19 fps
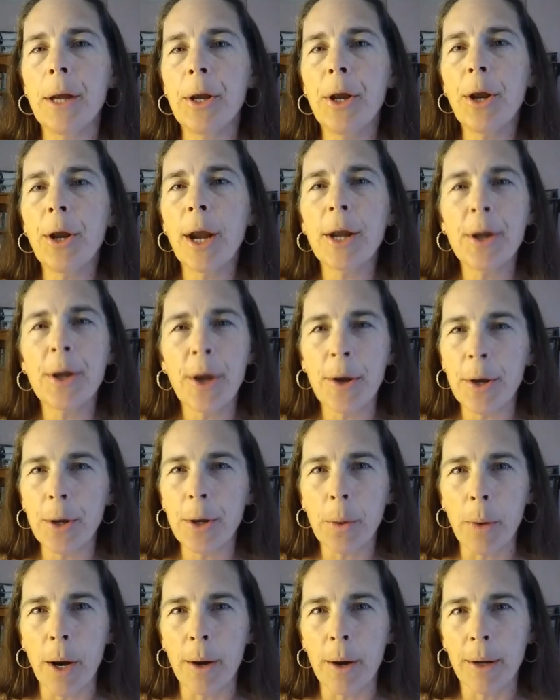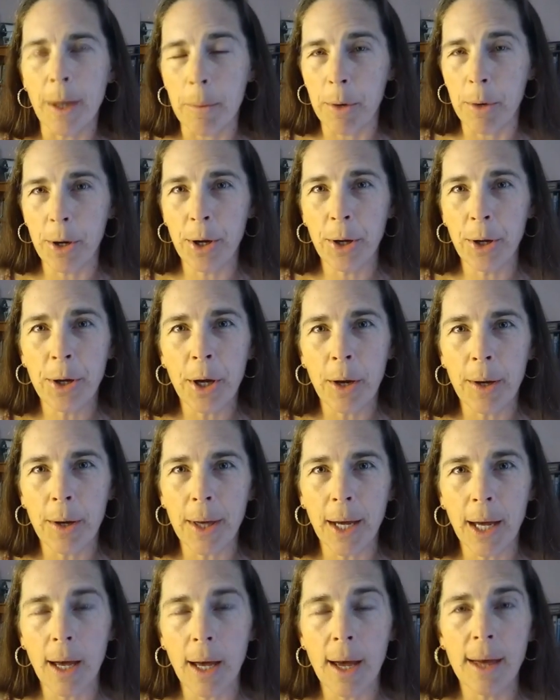Do you guys know this quote? I'm sure you do.
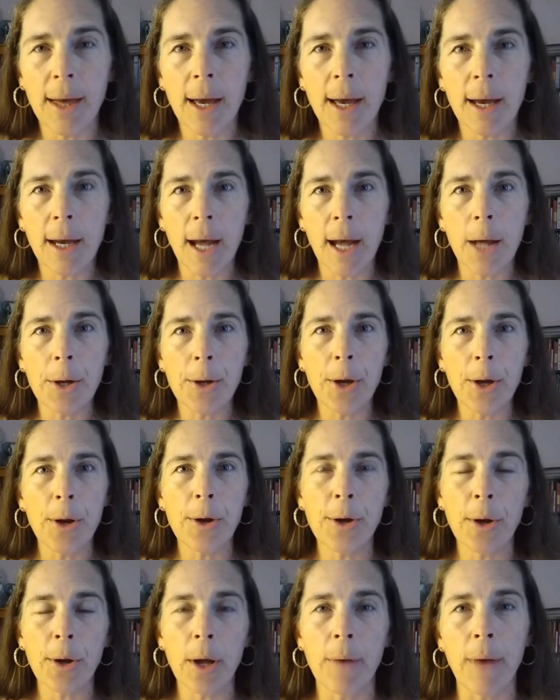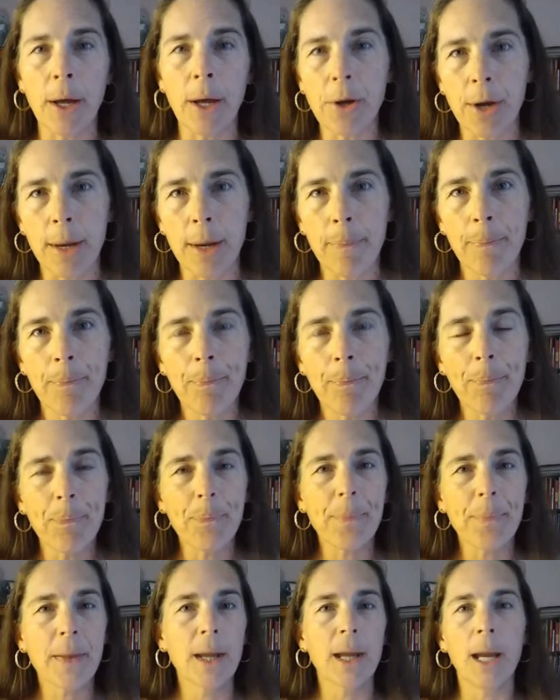At the Constitutional Convention,
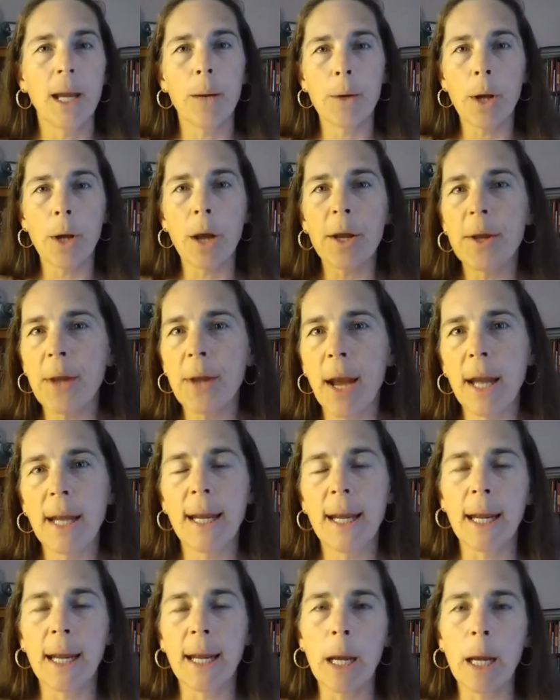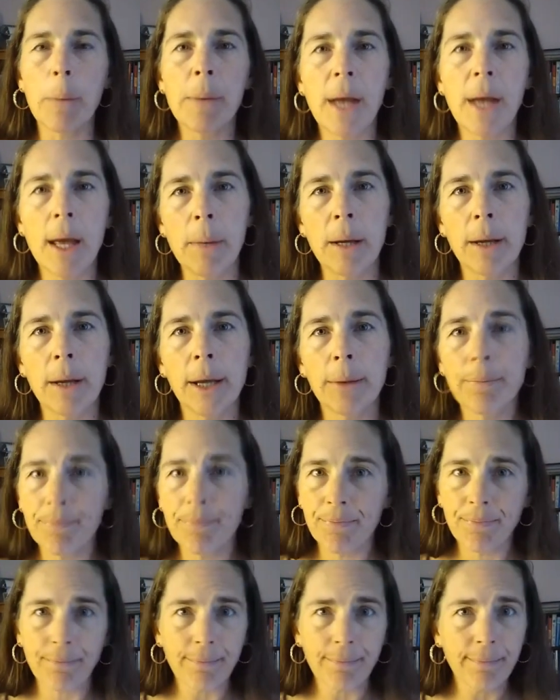it was all decided. He comes out of the building
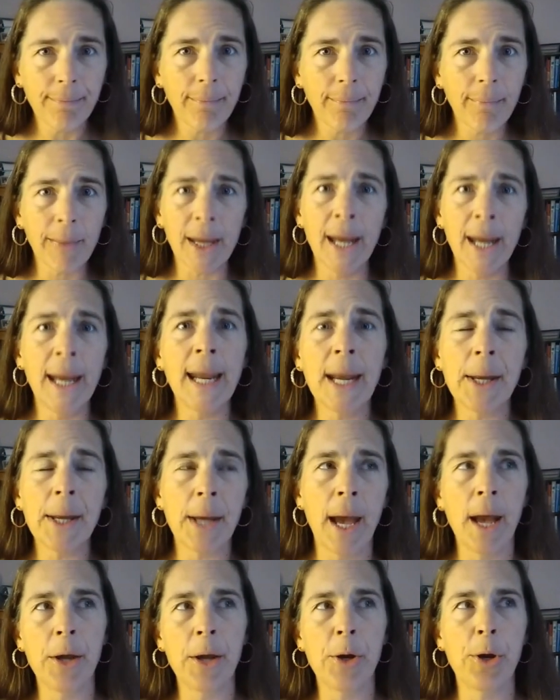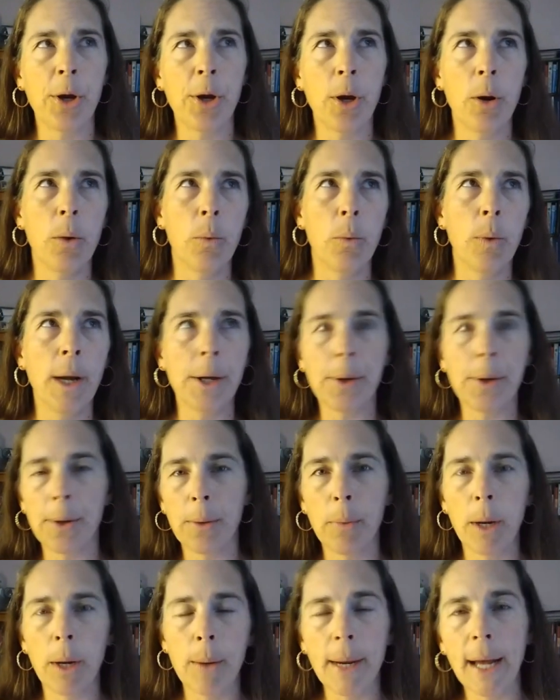and he gets asked, what
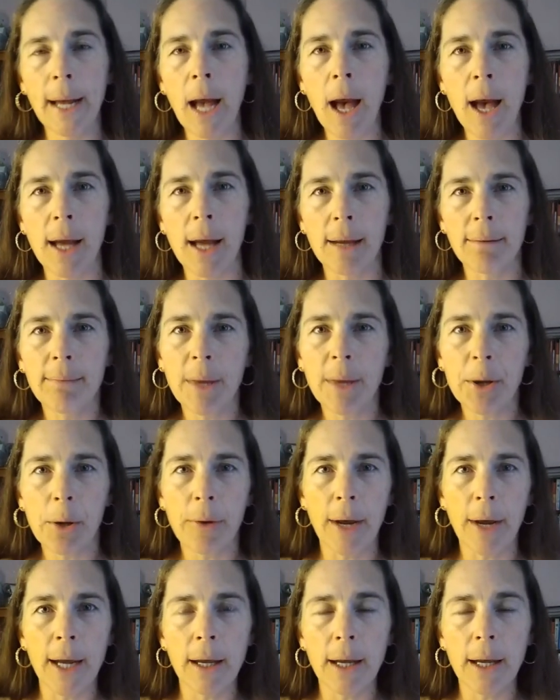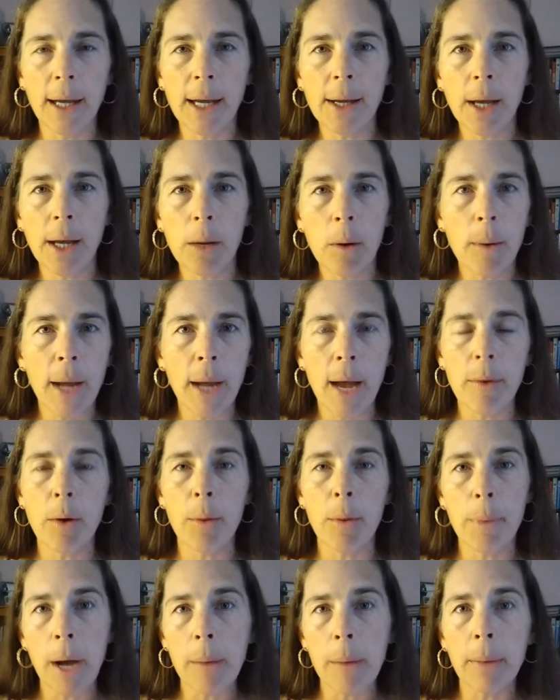do we got, Mr. Franklin? He's like, well, we have a
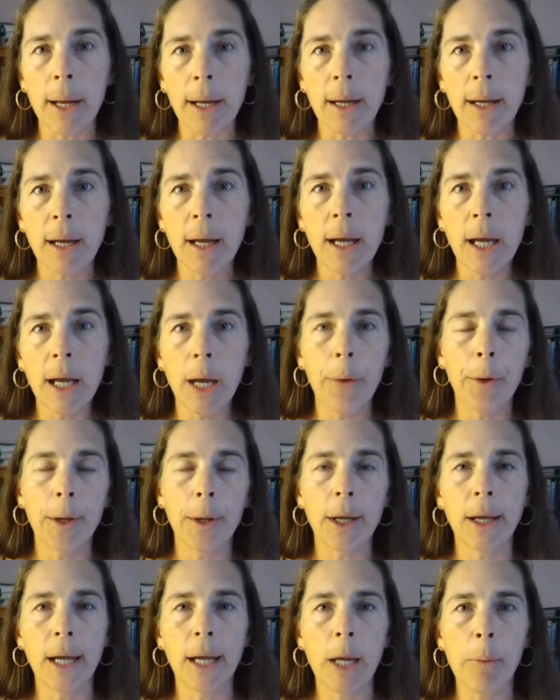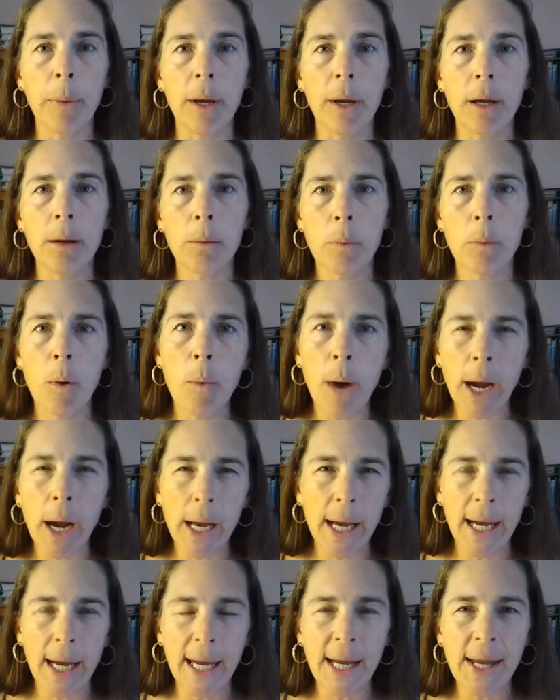republic if you can keep it. Well, why
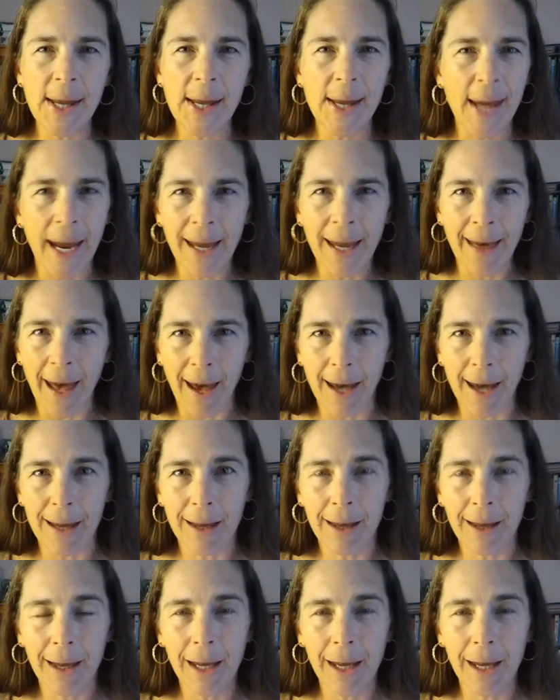did he say that?